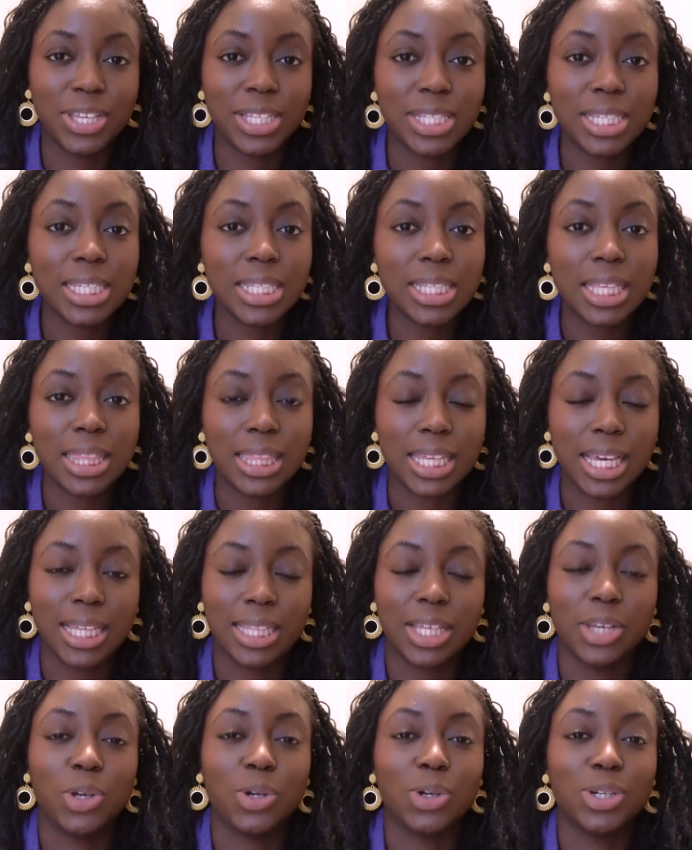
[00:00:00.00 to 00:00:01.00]
This is the thing
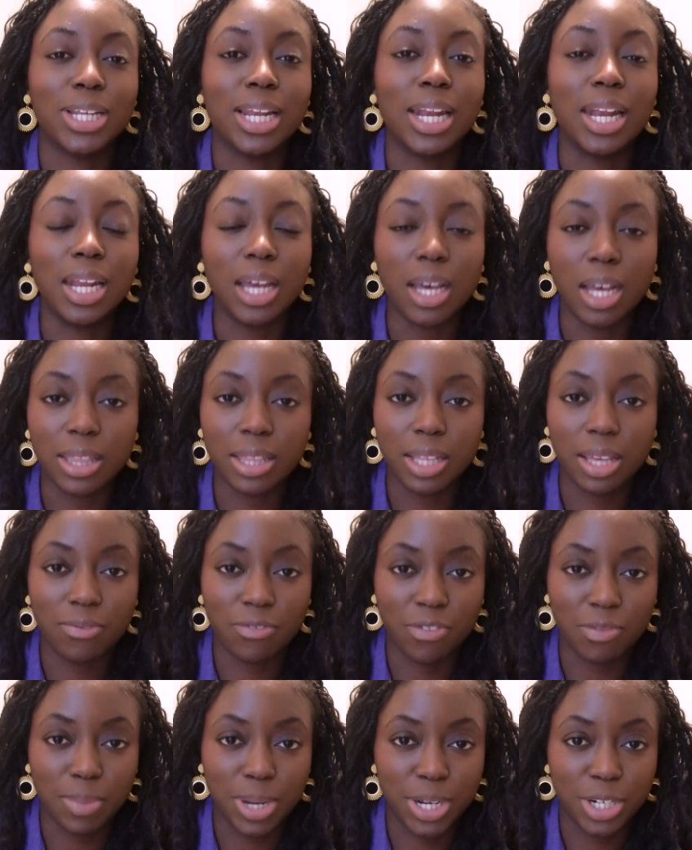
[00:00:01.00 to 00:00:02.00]
that you're going to learn the
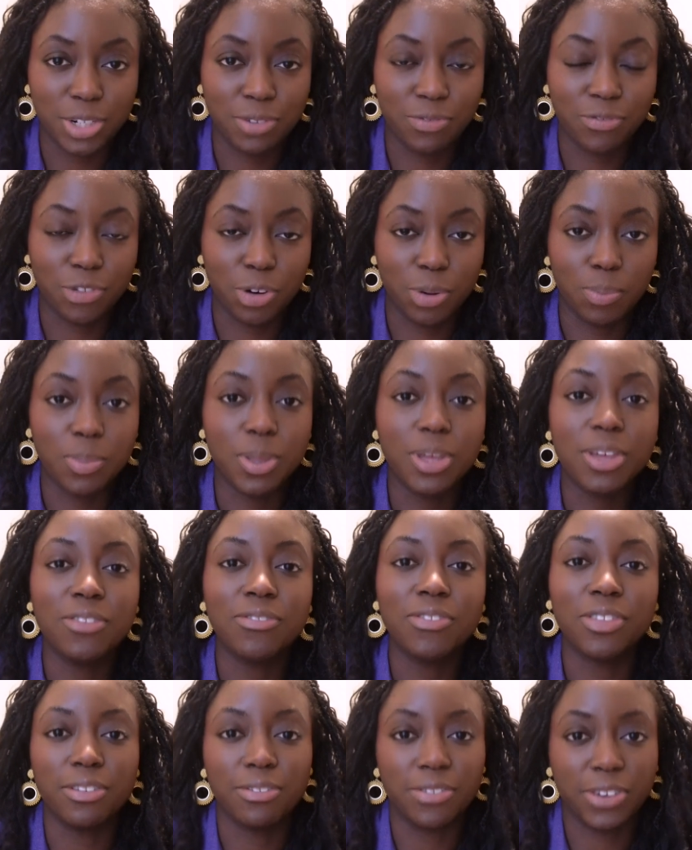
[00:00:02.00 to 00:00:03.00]
information from
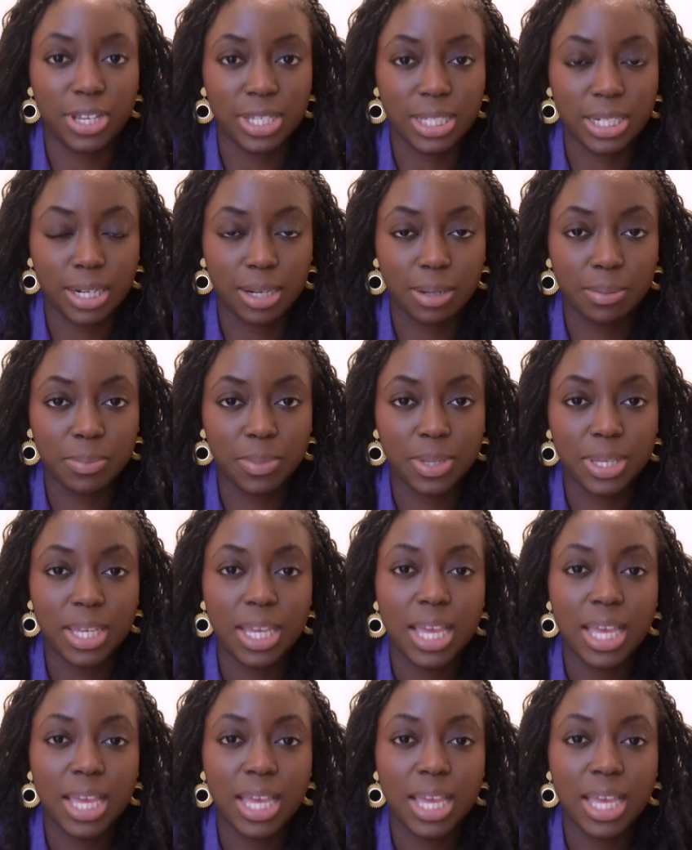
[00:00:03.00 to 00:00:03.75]
for the first time.